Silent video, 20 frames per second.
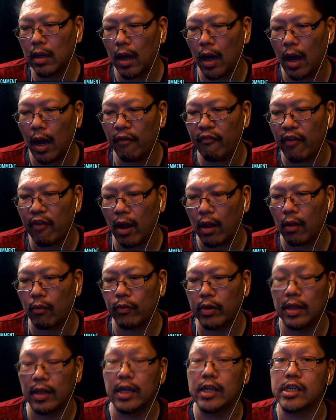I follow
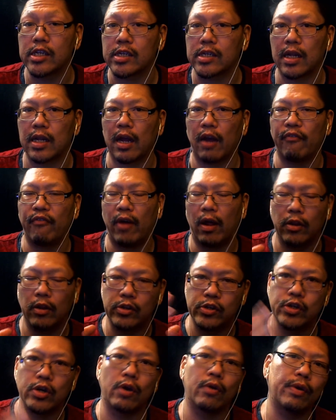religiously. I follow
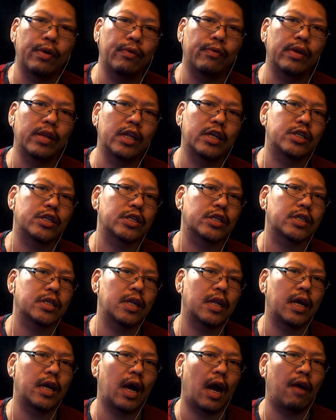Joey
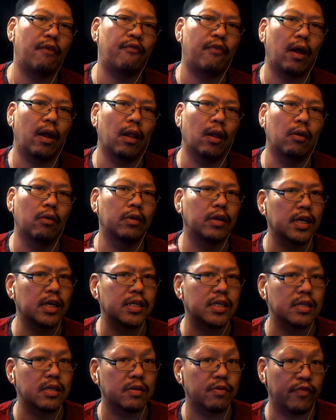religiously. I follow
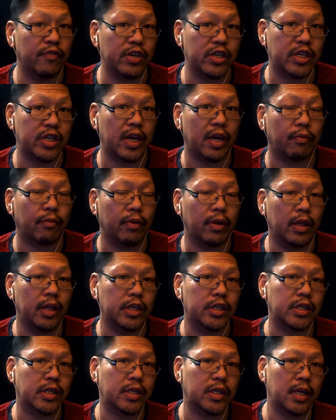Dustin's Fish Tank
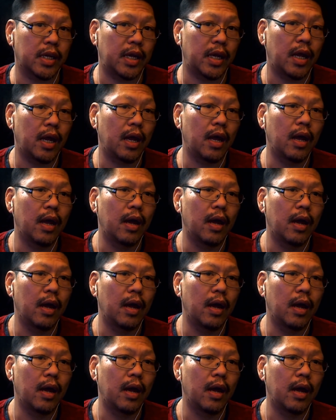religiously.